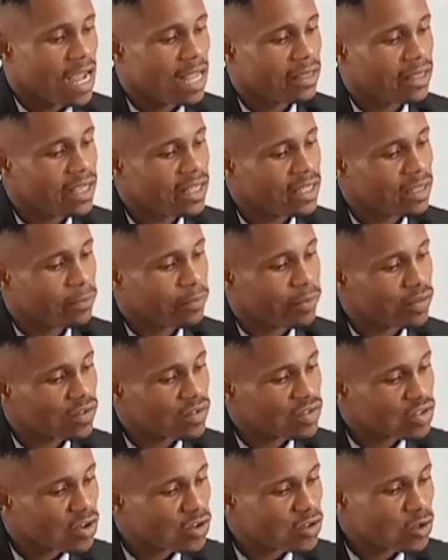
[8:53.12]
And then the
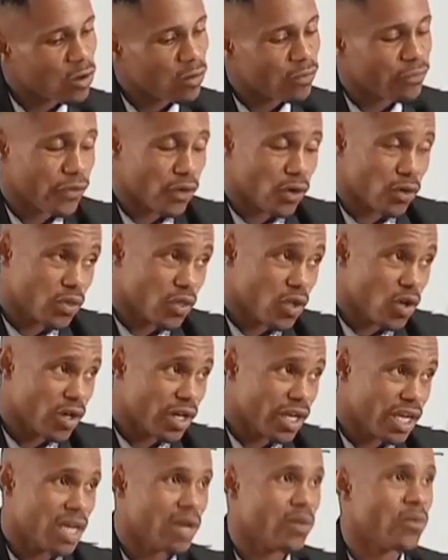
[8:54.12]
position of your
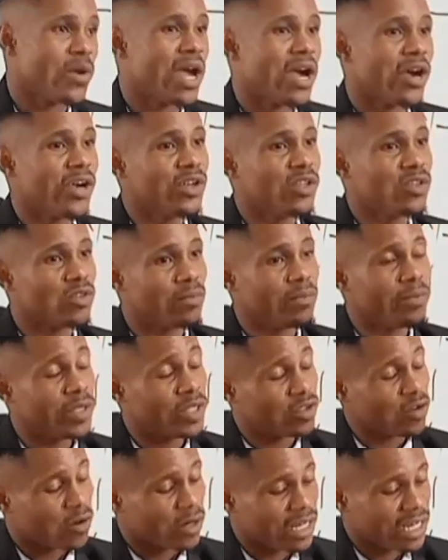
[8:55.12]
tongue here, we are going to
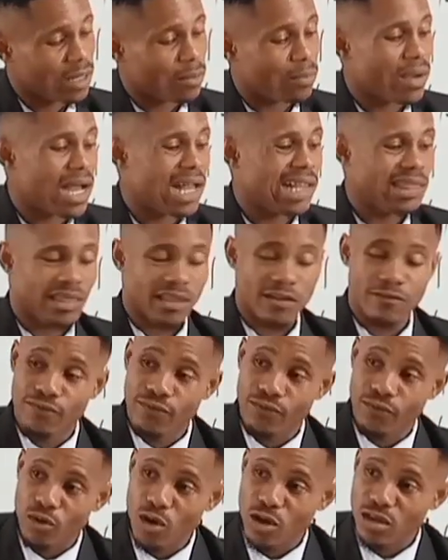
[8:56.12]
be talking about the
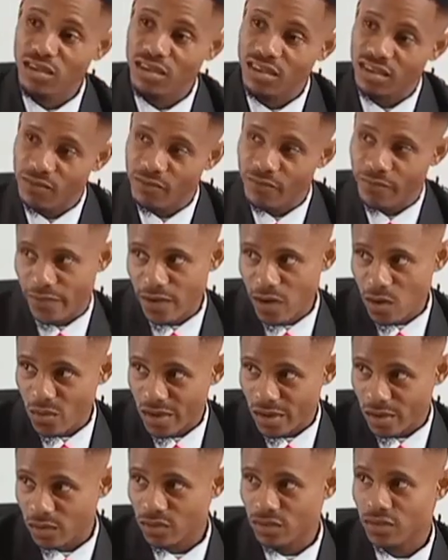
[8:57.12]
front
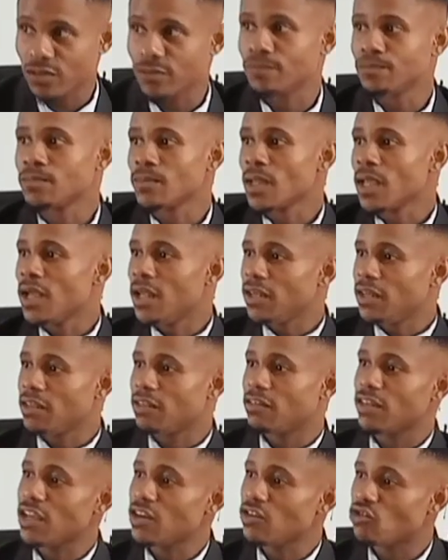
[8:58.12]
vowels,
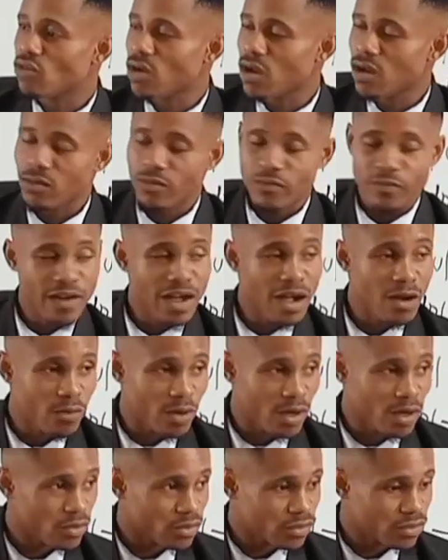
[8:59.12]
the central
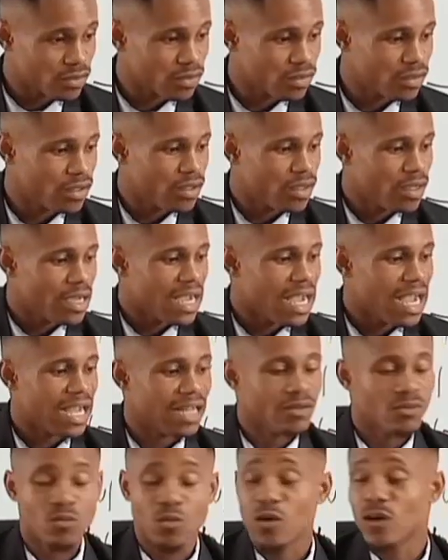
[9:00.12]
vowels,
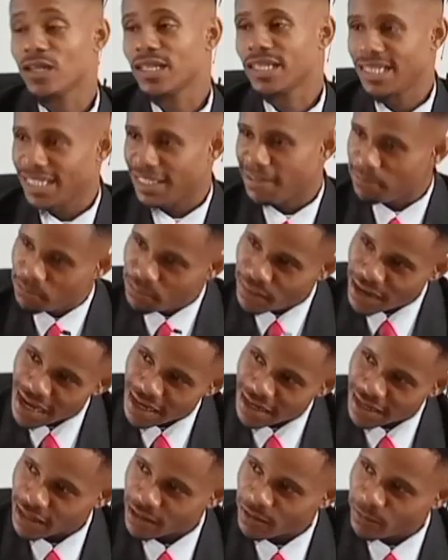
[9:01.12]
and what? The
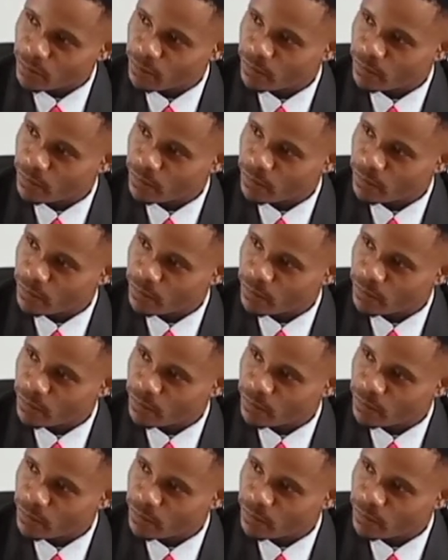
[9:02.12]
back